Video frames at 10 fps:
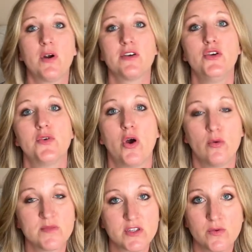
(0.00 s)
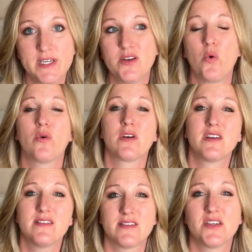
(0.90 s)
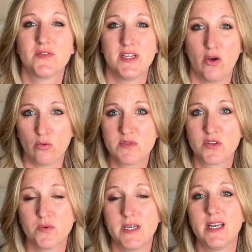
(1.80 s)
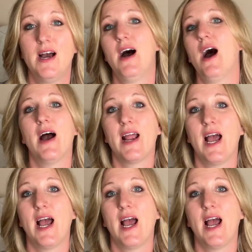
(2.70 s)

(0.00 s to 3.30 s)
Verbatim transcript: are new to homeschooling or considering homeschooling, I